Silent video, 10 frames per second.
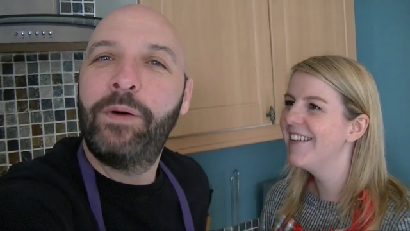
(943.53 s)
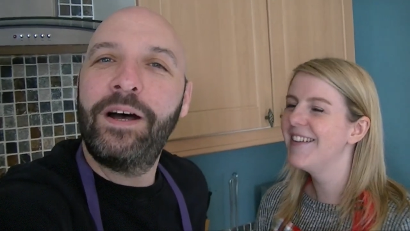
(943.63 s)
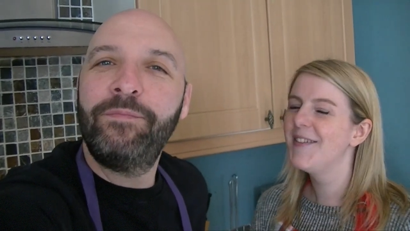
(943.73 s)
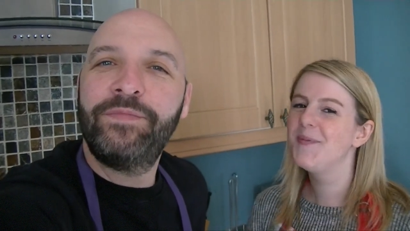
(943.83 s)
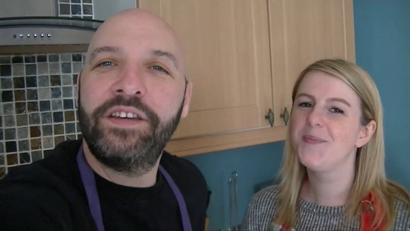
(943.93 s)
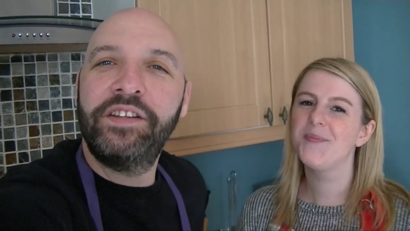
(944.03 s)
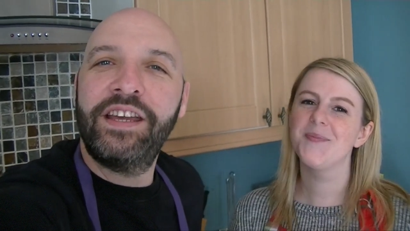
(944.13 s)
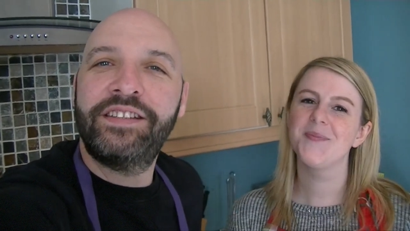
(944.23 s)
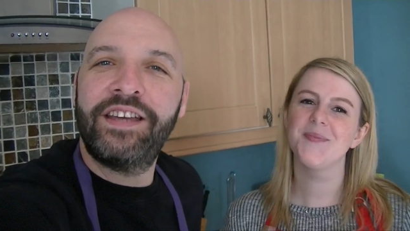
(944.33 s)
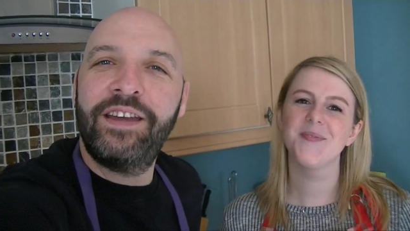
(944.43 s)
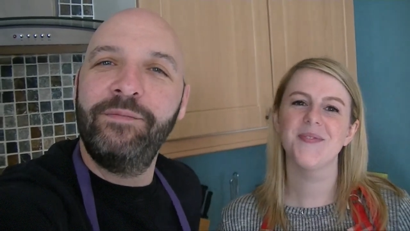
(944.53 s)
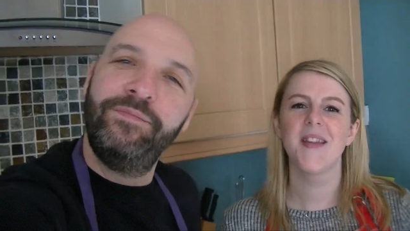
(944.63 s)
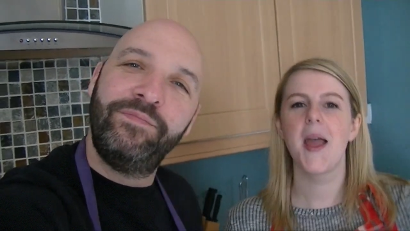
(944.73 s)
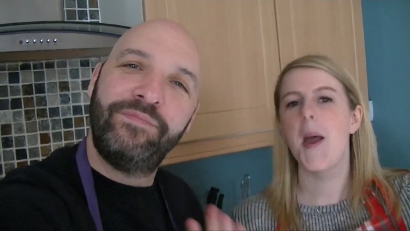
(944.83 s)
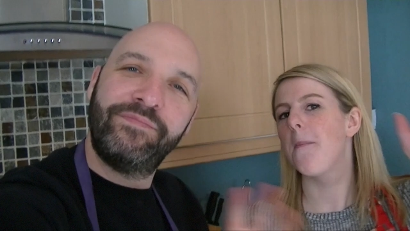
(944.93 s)
Speaker 1: but till next time.
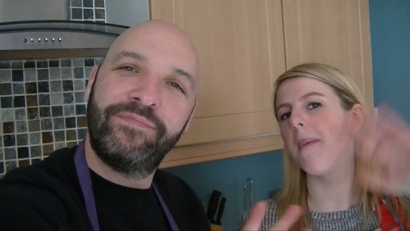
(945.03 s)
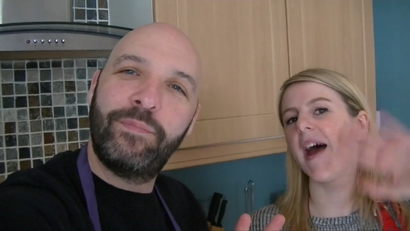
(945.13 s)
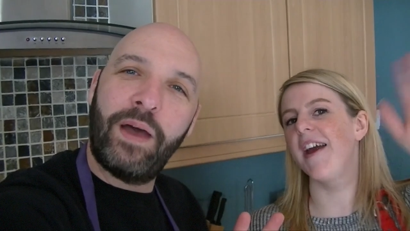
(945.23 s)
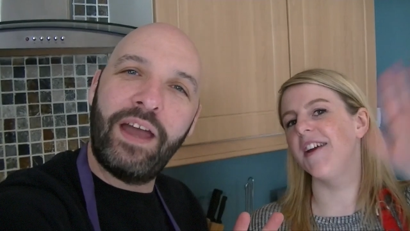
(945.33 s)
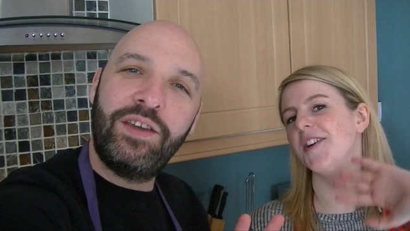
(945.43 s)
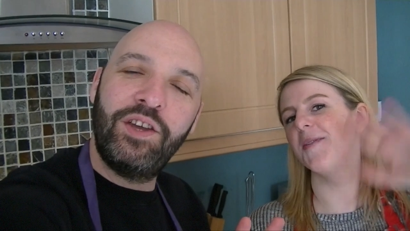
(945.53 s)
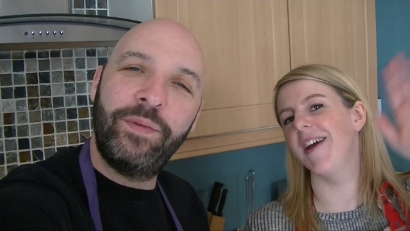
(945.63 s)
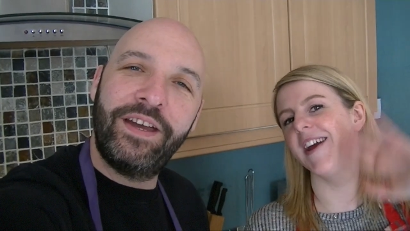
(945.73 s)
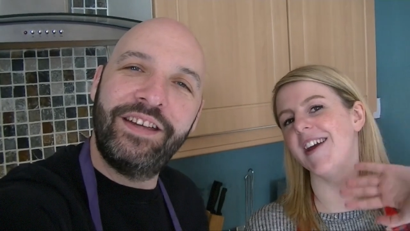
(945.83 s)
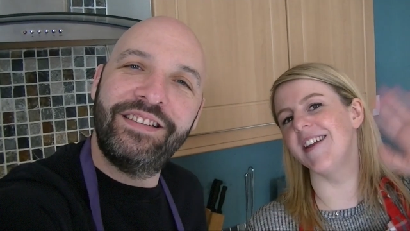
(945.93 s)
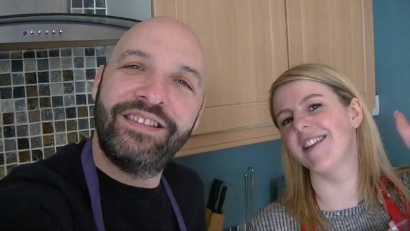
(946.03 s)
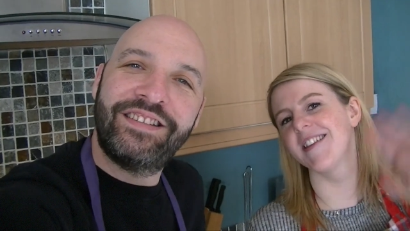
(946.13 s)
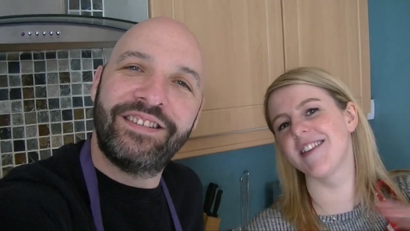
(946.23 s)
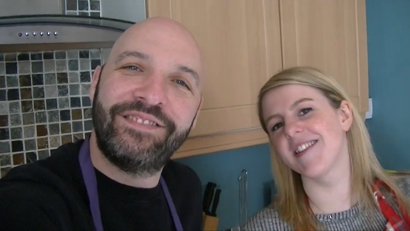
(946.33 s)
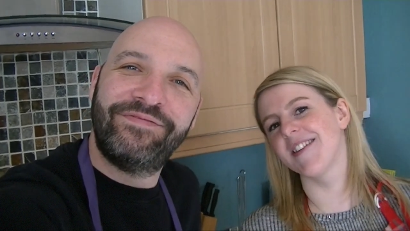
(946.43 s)
Bye, bye humans.
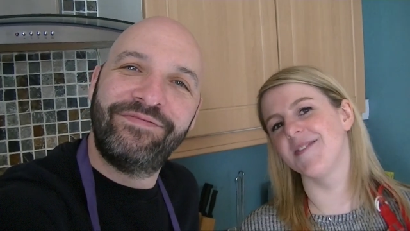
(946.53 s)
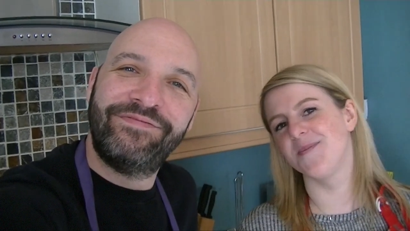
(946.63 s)
humans.